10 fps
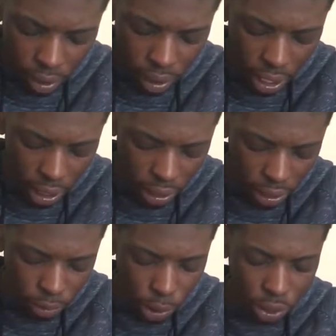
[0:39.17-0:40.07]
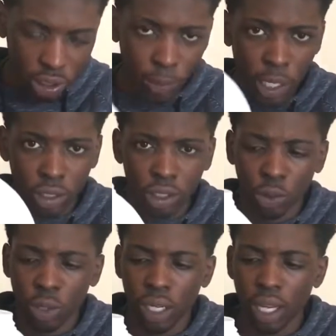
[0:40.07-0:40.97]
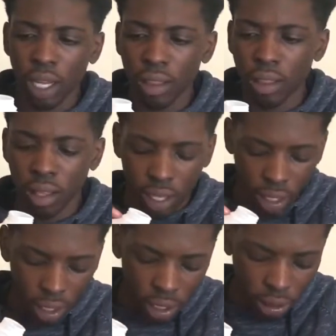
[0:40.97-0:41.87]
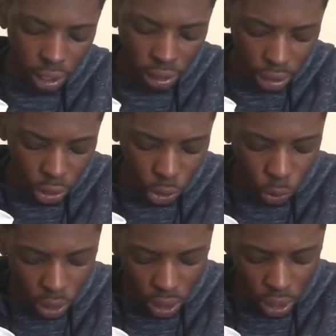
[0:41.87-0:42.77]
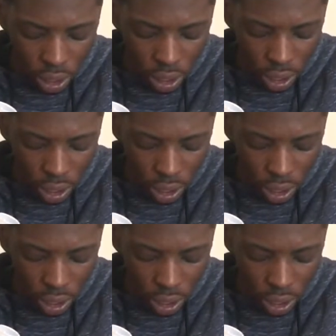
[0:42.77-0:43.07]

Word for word: Dang, this milk expires on the 29th, and today's like the 23rd?